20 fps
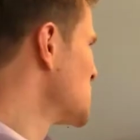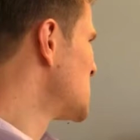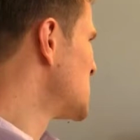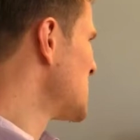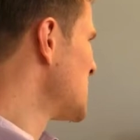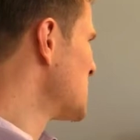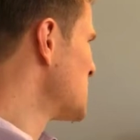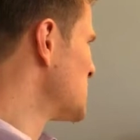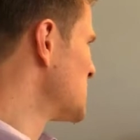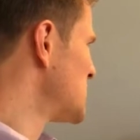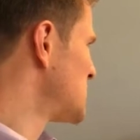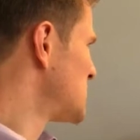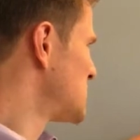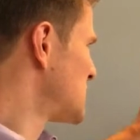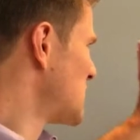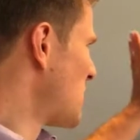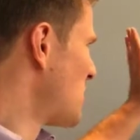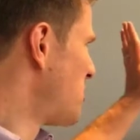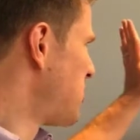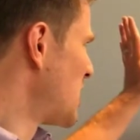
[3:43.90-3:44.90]
You see
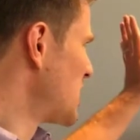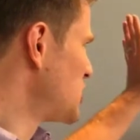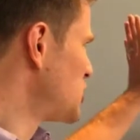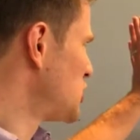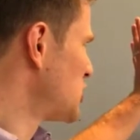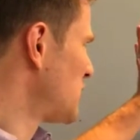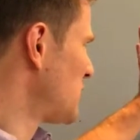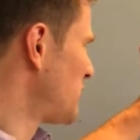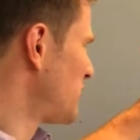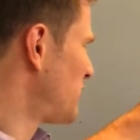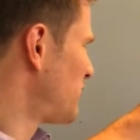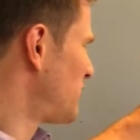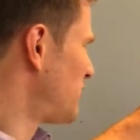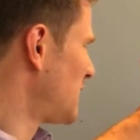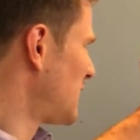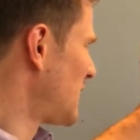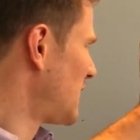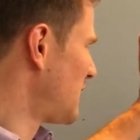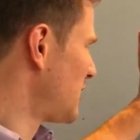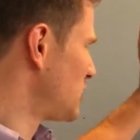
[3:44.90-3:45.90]
there's a bunch of,
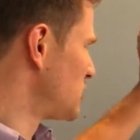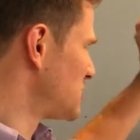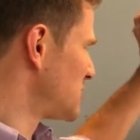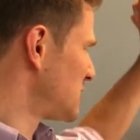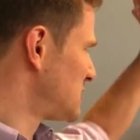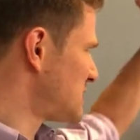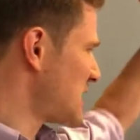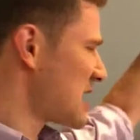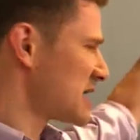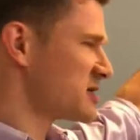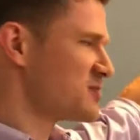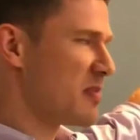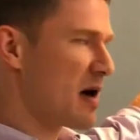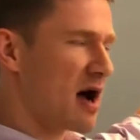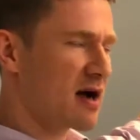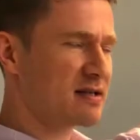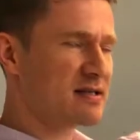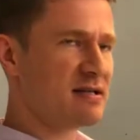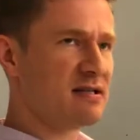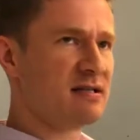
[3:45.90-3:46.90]
uh, there's a text
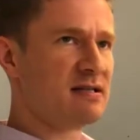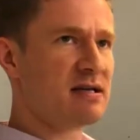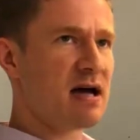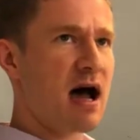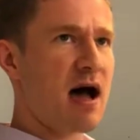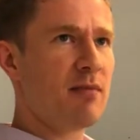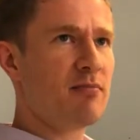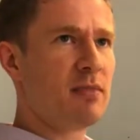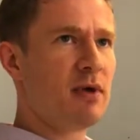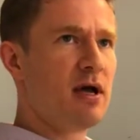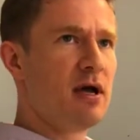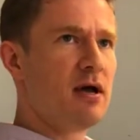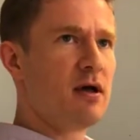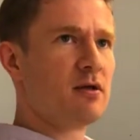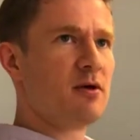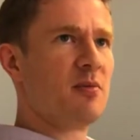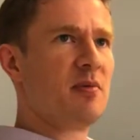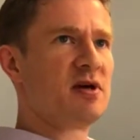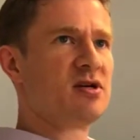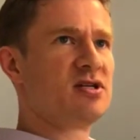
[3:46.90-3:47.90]
box at the top,
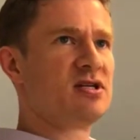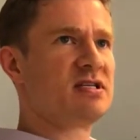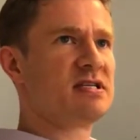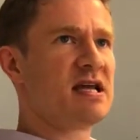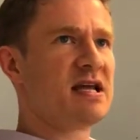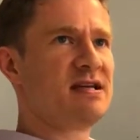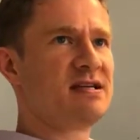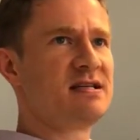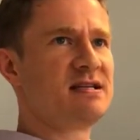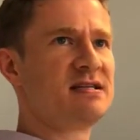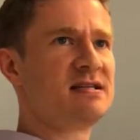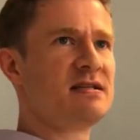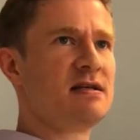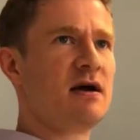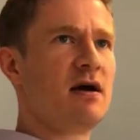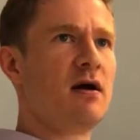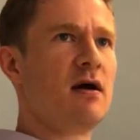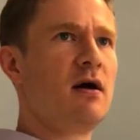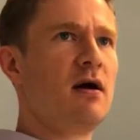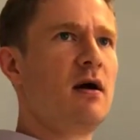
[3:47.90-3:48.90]
there are a bunch of sentences
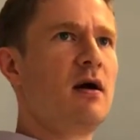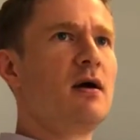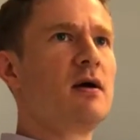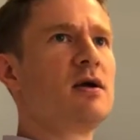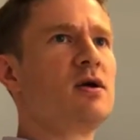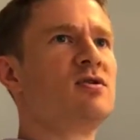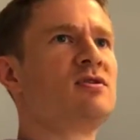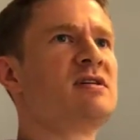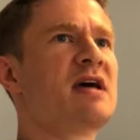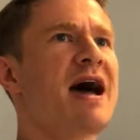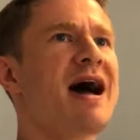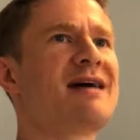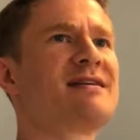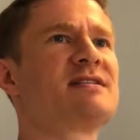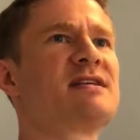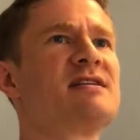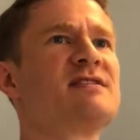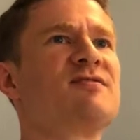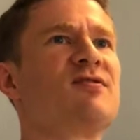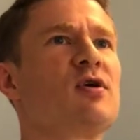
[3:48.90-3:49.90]
there. Your
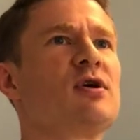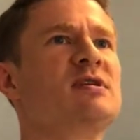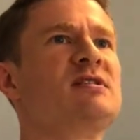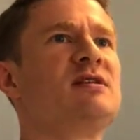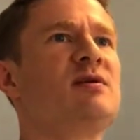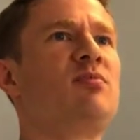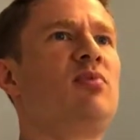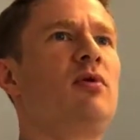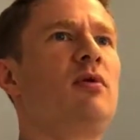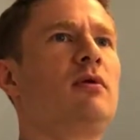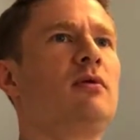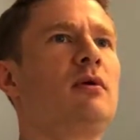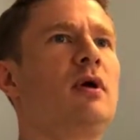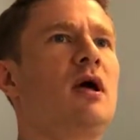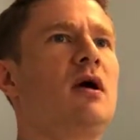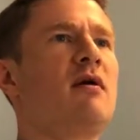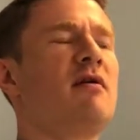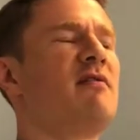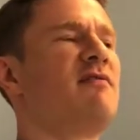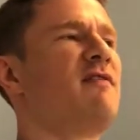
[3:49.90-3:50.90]
task is very simple.
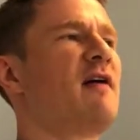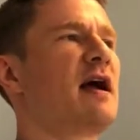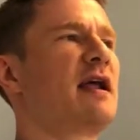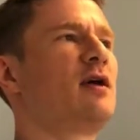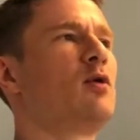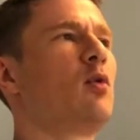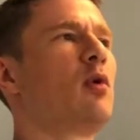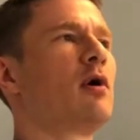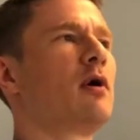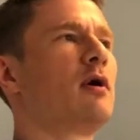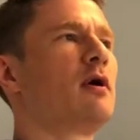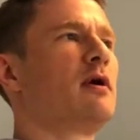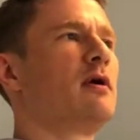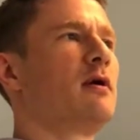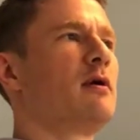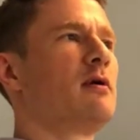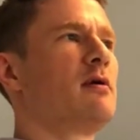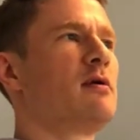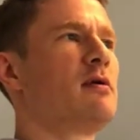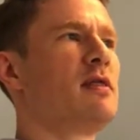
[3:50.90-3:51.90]
Find a
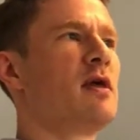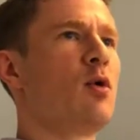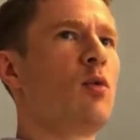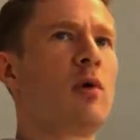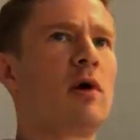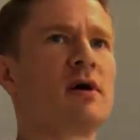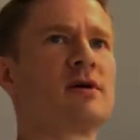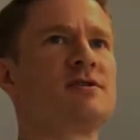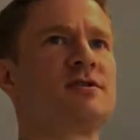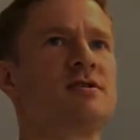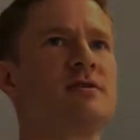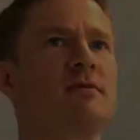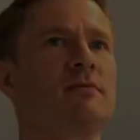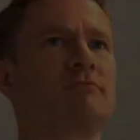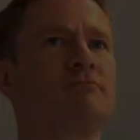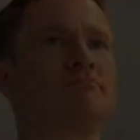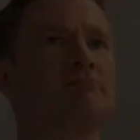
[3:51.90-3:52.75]
word that works.